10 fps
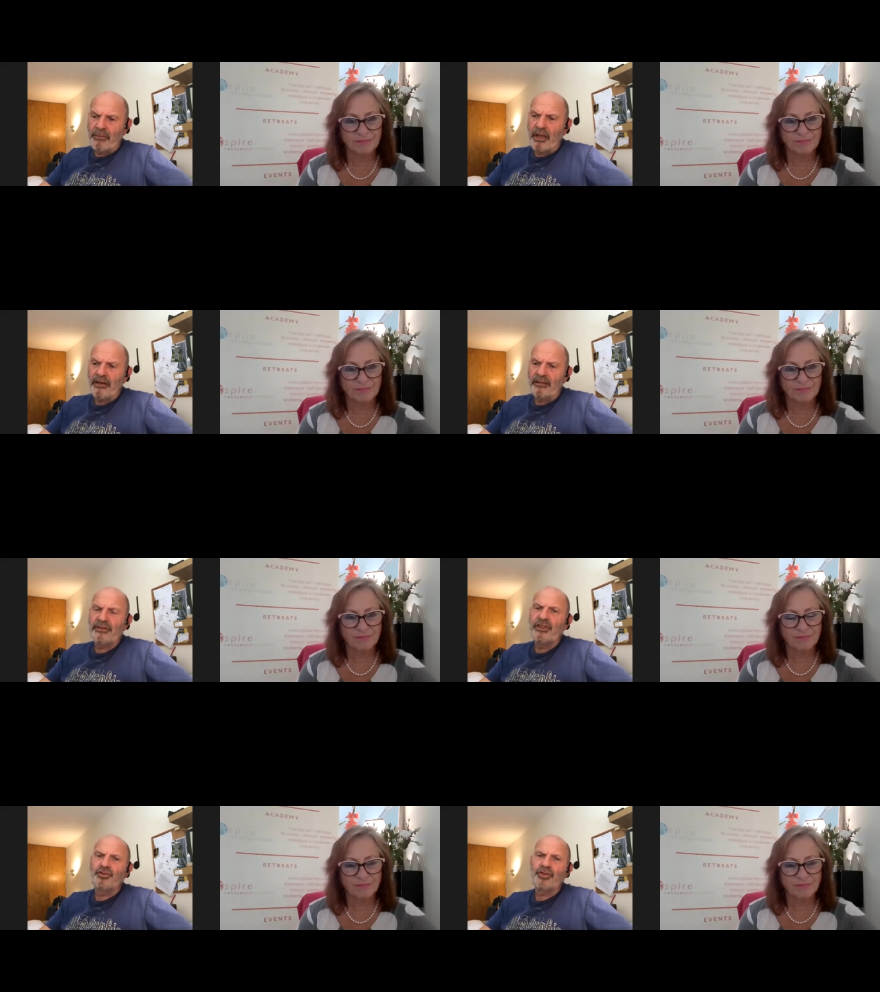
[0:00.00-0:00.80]
Speaker 1: applied
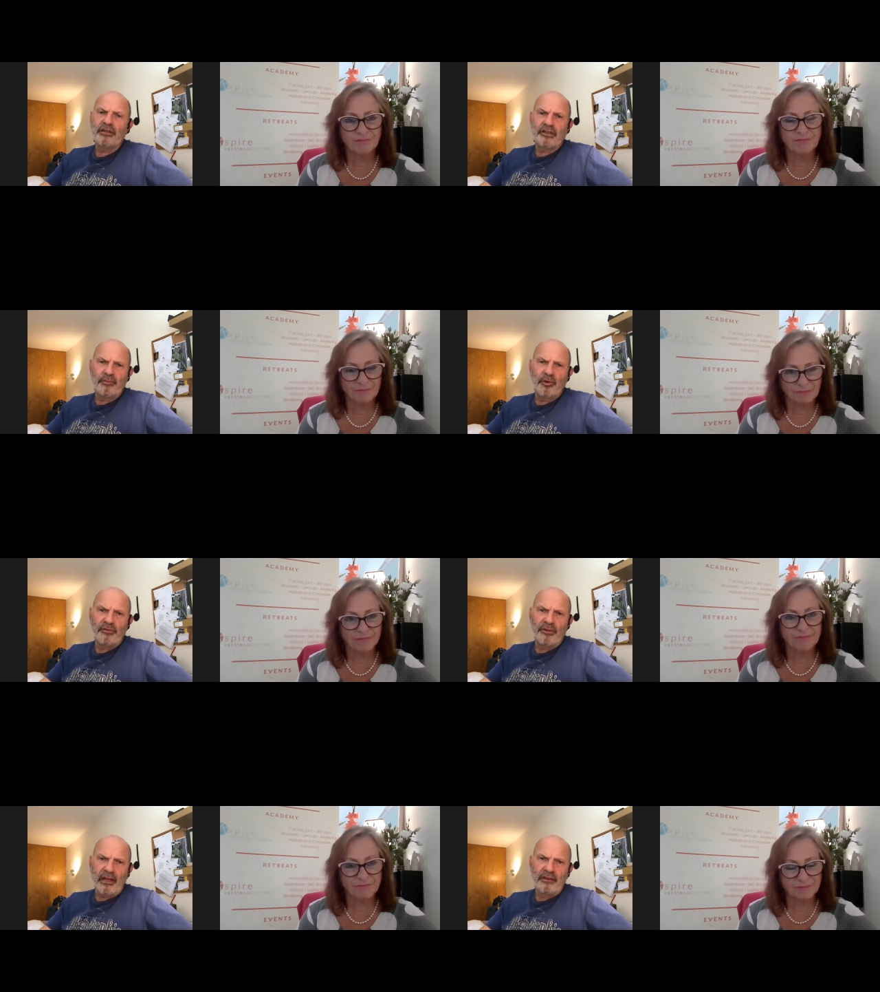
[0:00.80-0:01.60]
to Transport
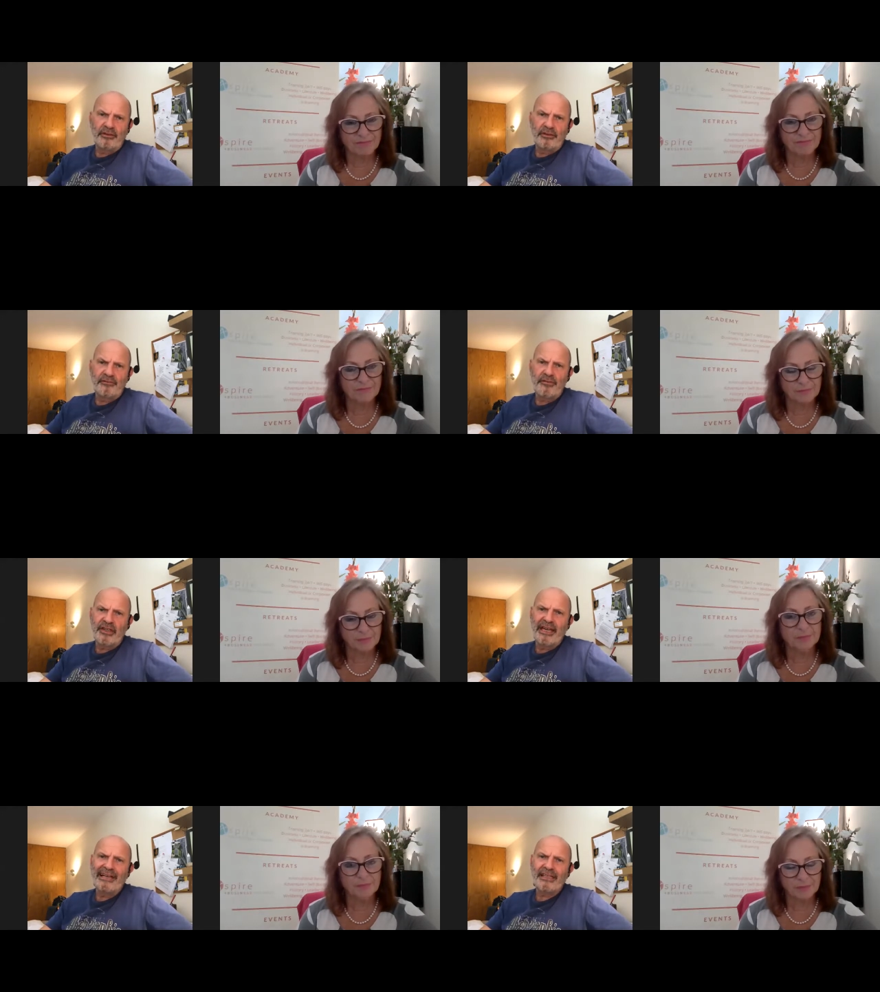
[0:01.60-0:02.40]
for London for an
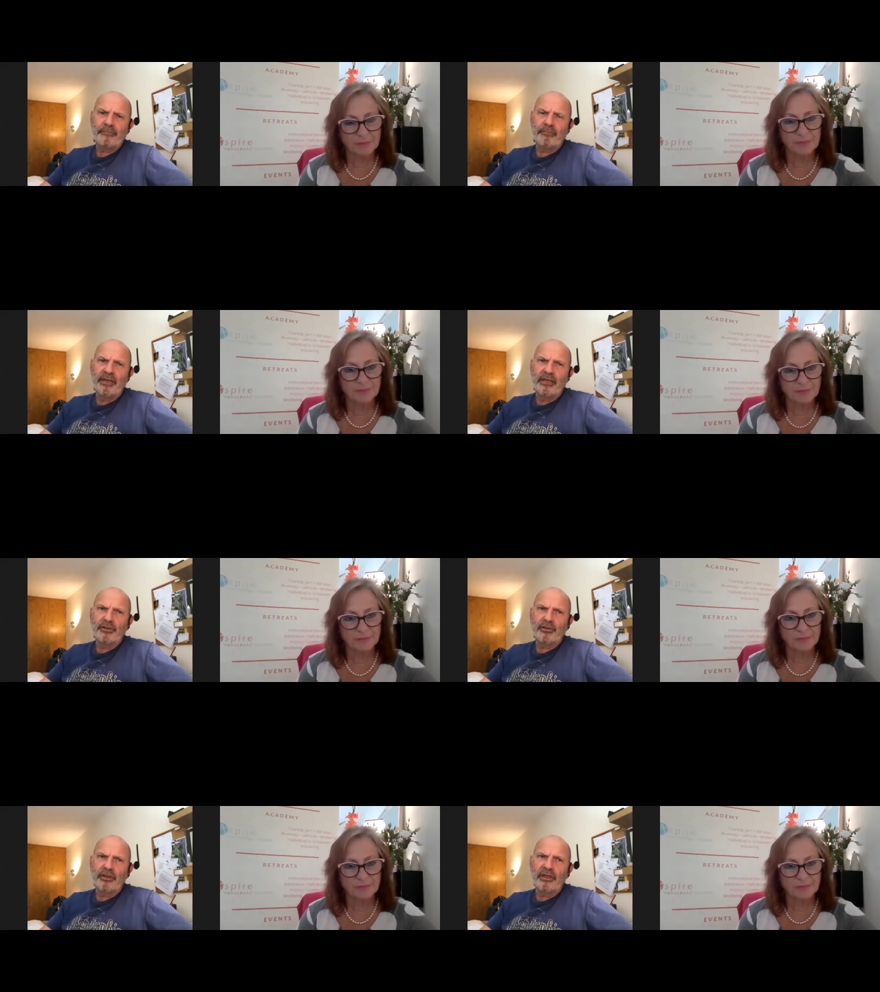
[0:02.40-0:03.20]
LSP. It's
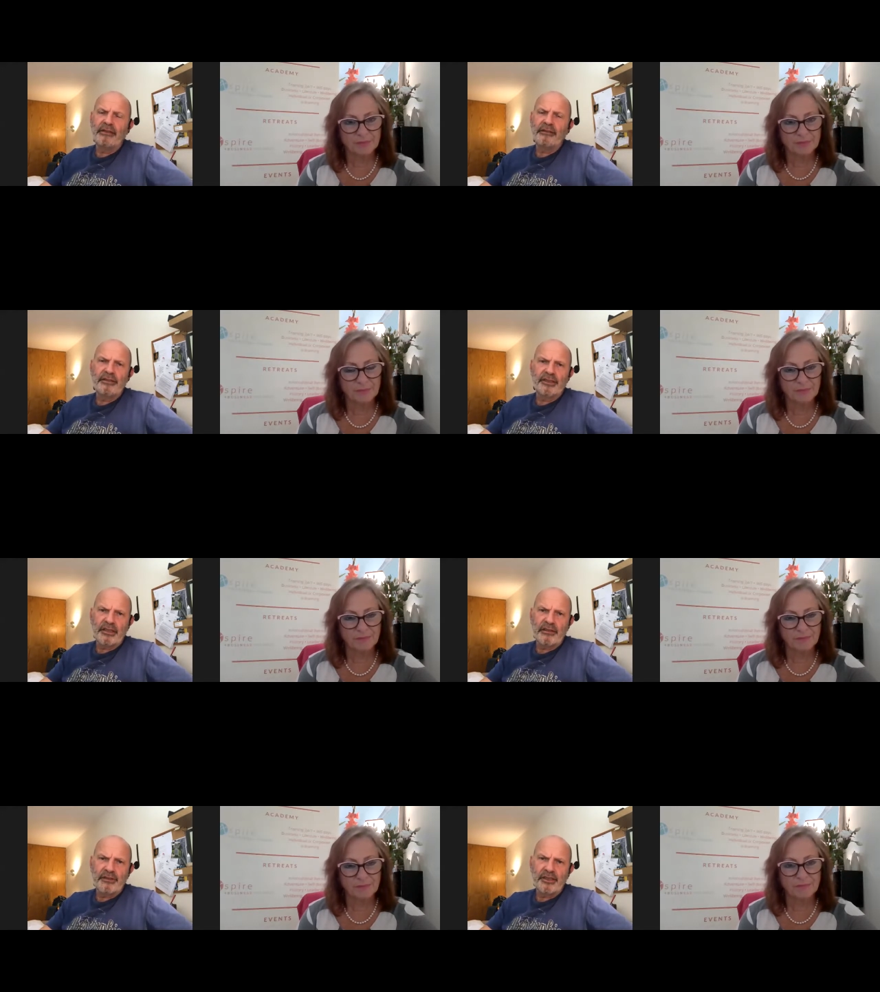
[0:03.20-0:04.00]
called a London
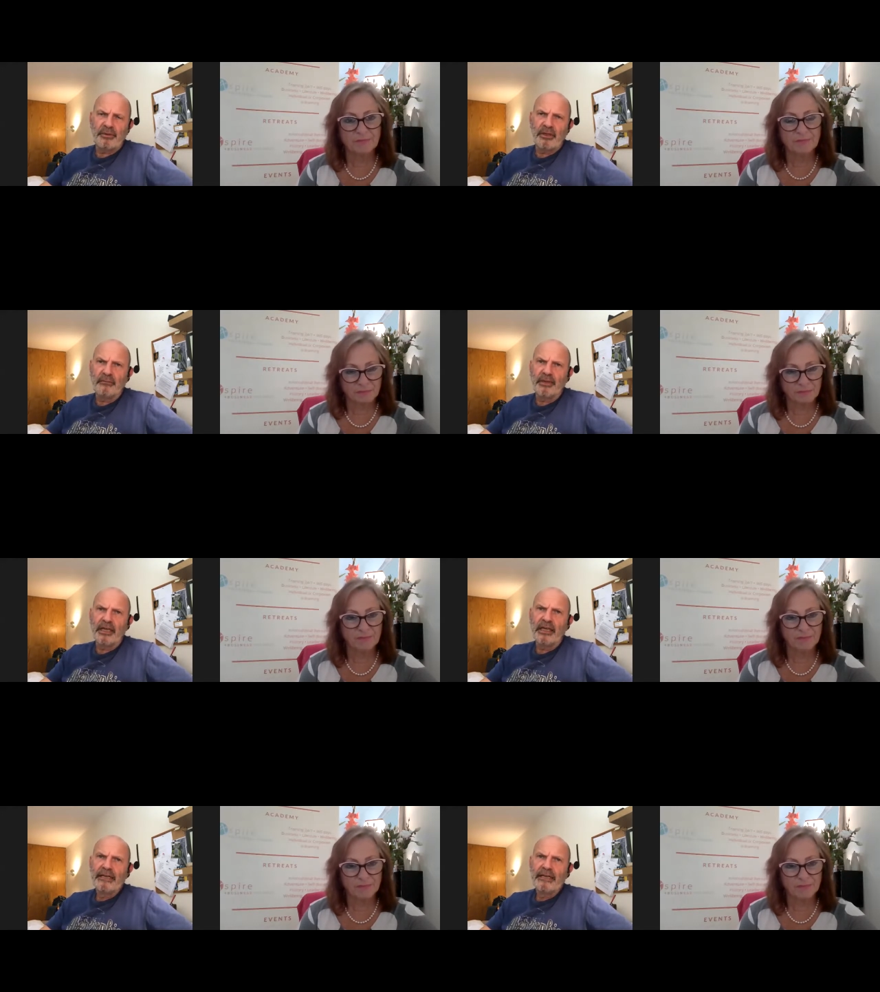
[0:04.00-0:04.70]
Service Permit.